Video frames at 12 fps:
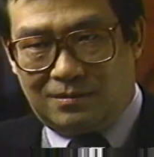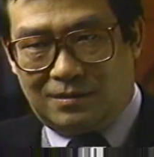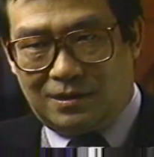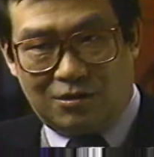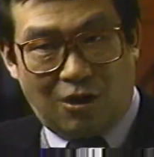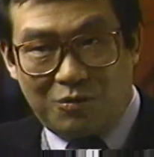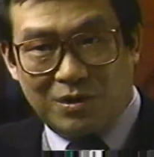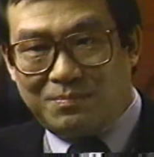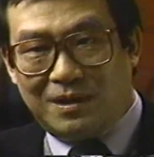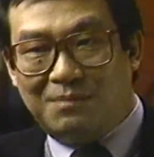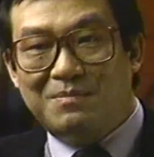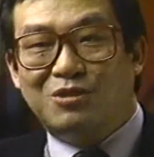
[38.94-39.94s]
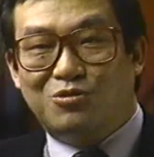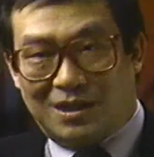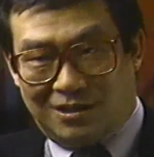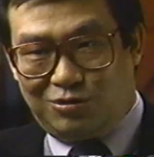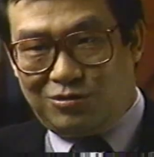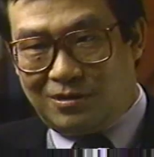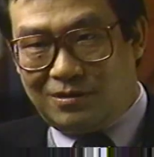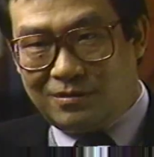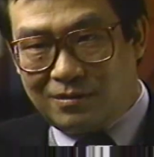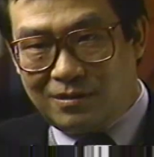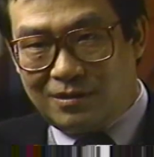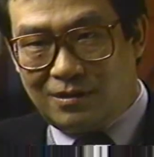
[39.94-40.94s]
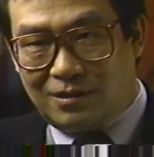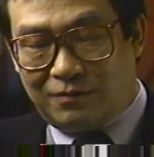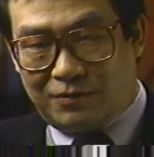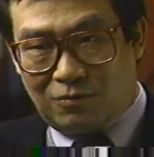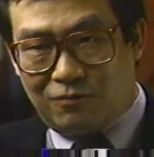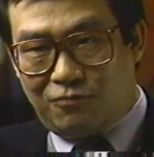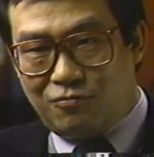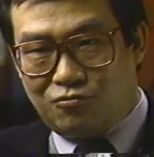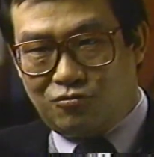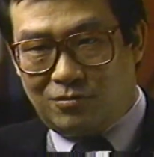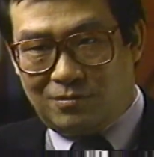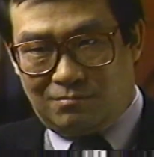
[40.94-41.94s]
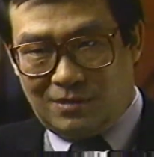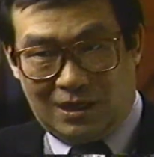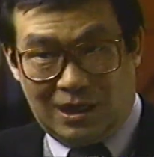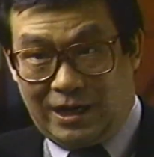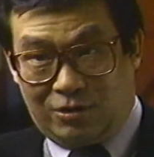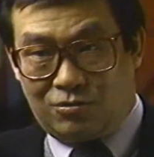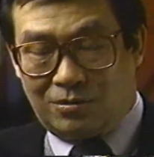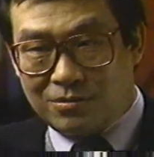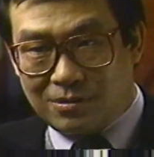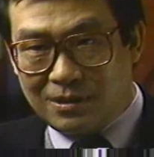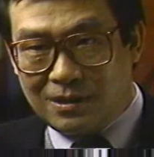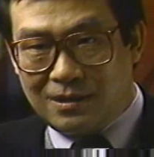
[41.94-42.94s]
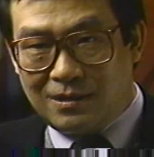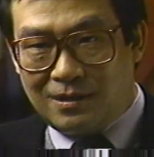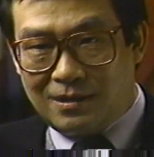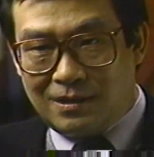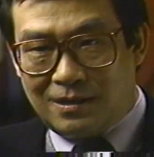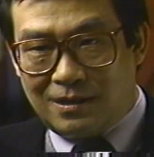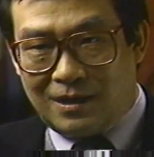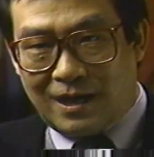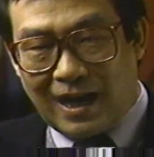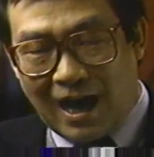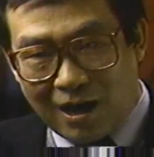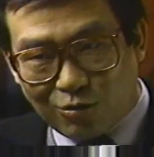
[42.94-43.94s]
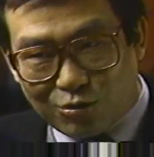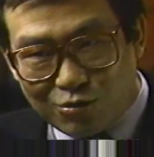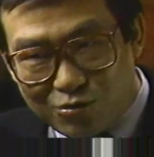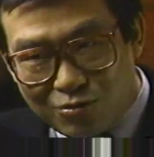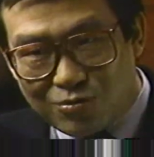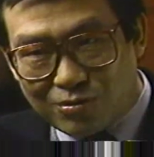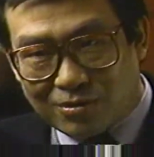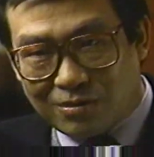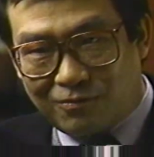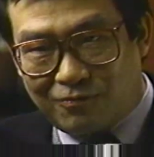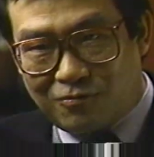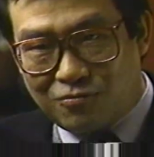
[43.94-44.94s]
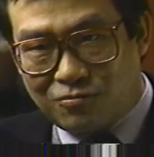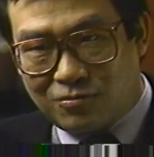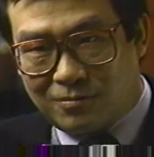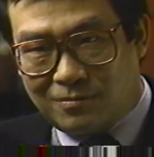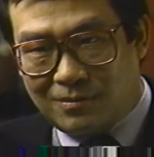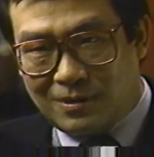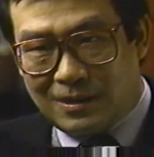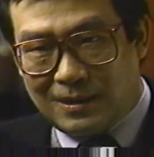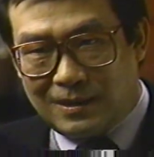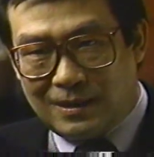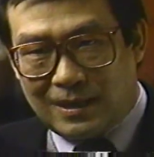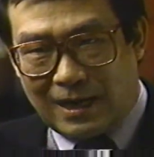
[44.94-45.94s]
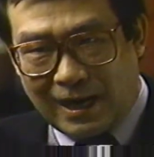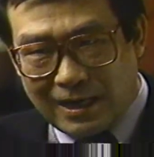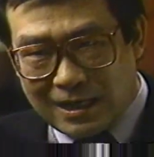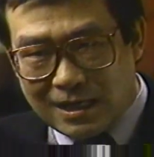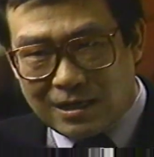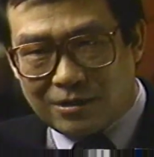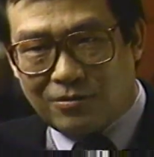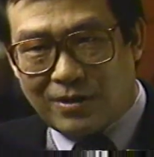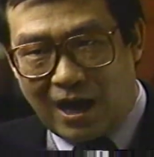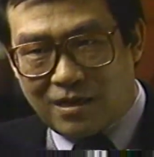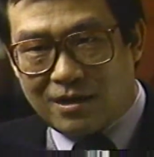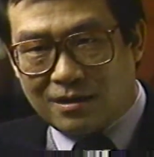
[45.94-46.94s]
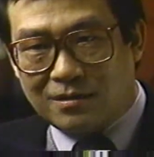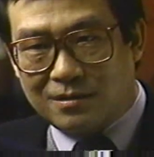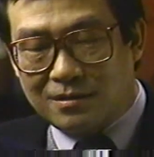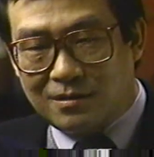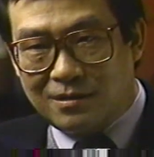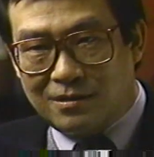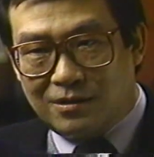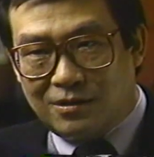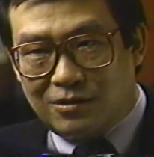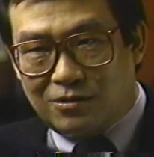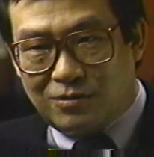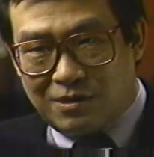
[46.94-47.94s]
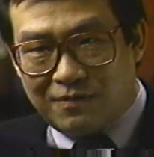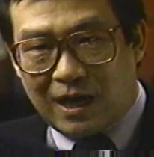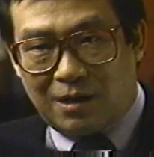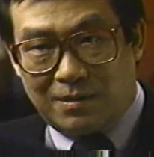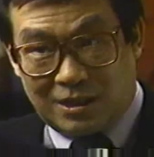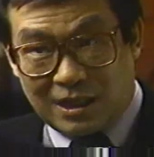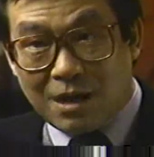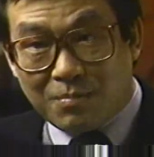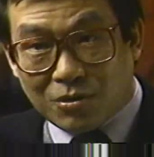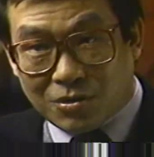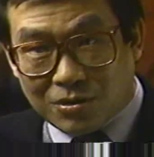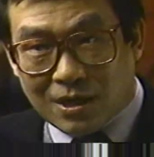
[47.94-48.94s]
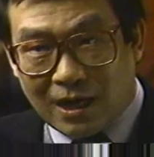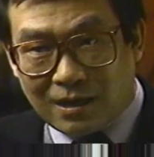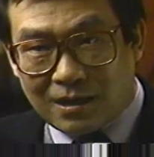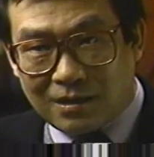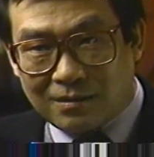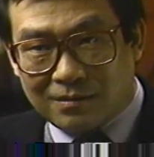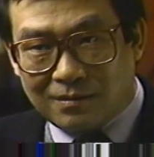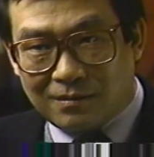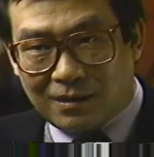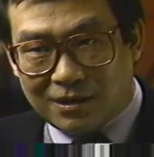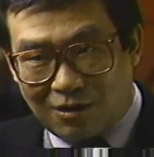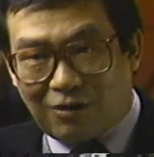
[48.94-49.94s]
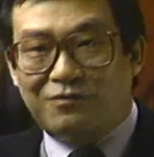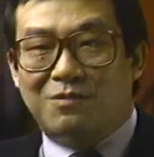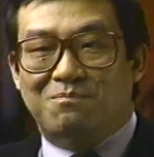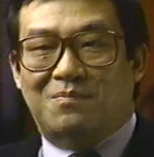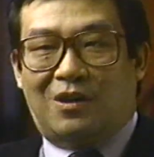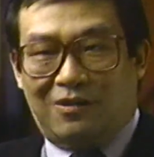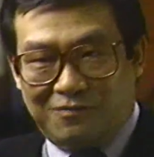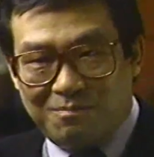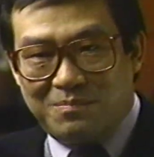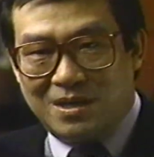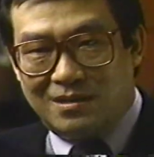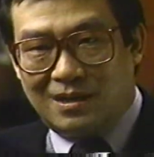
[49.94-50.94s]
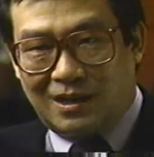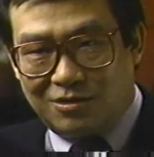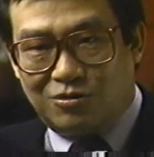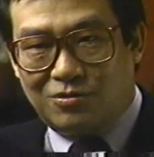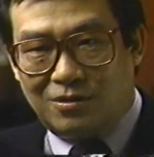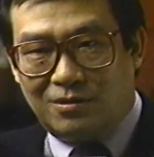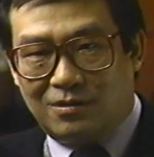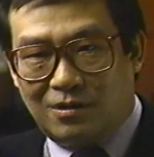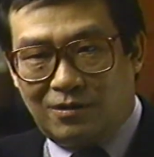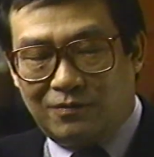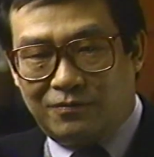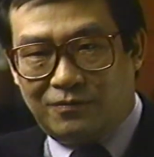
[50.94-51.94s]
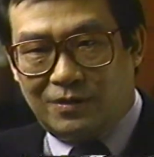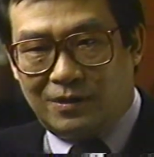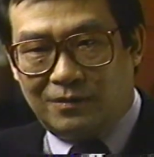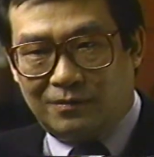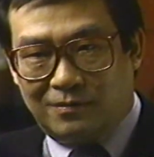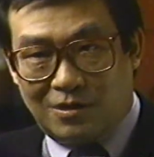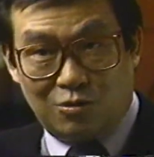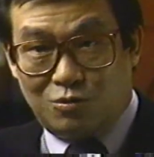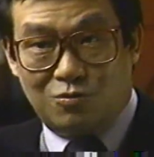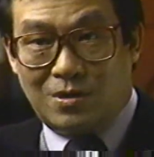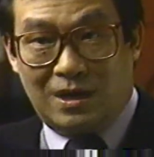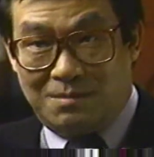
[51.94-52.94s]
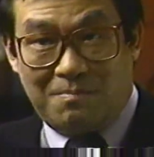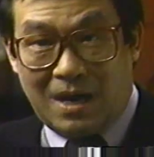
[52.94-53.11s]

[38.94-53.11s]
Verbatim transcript: has always been a major concern of the Confucian intellectuals, and how to use Confucian ideas or ethics to develop a stable society has often been the concern of those who are in